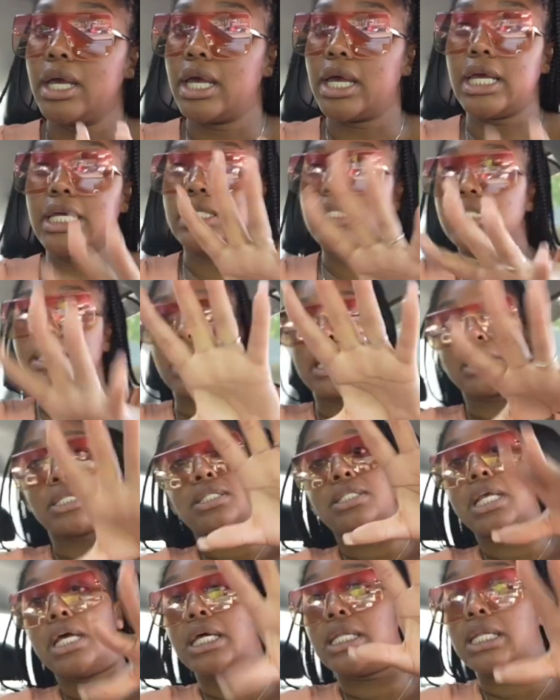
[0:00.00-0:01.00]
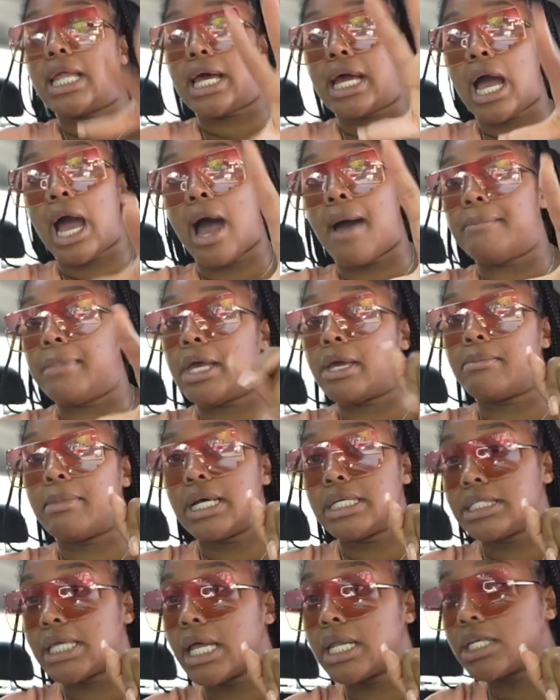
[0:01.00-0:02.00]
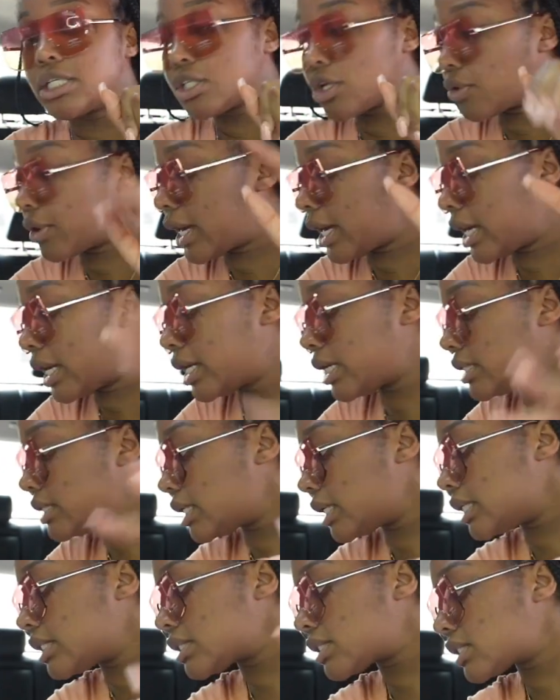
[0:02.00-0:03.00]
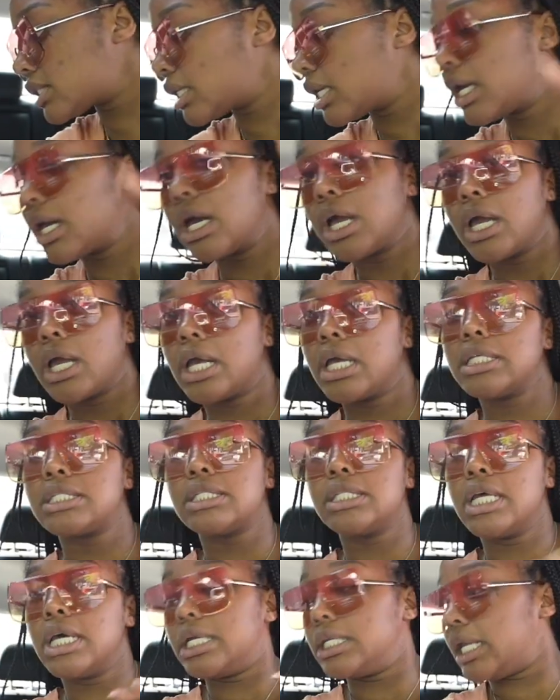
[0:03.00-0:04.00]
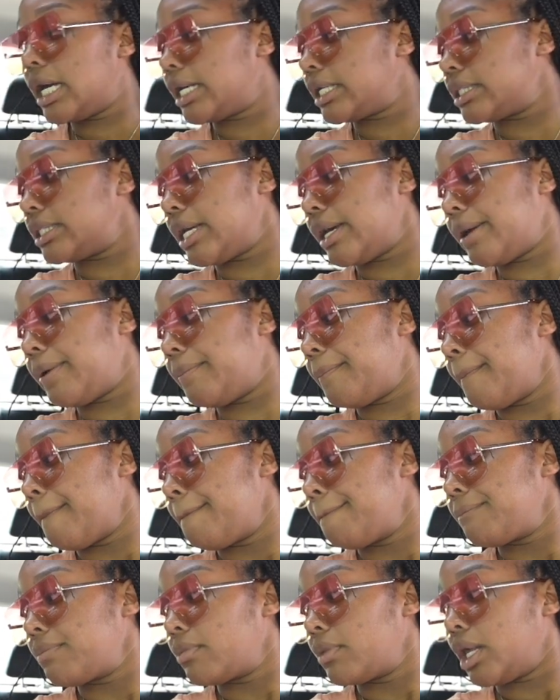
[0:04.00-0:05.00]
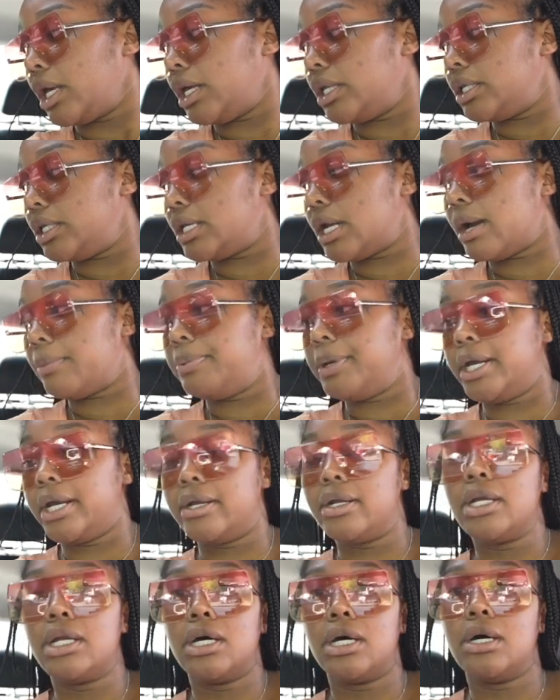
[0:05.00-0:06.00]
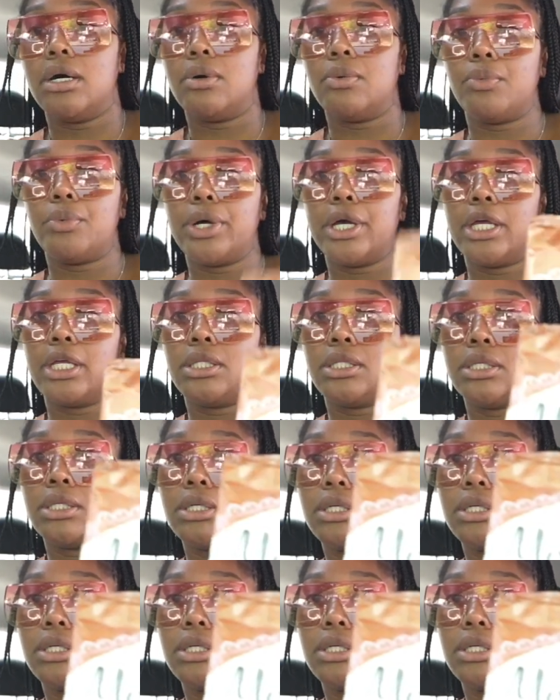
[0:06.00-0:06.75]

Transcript: it's it's nothing like how I make my salads, okay? It's, it's, it's nothing like that. And then I paired it up with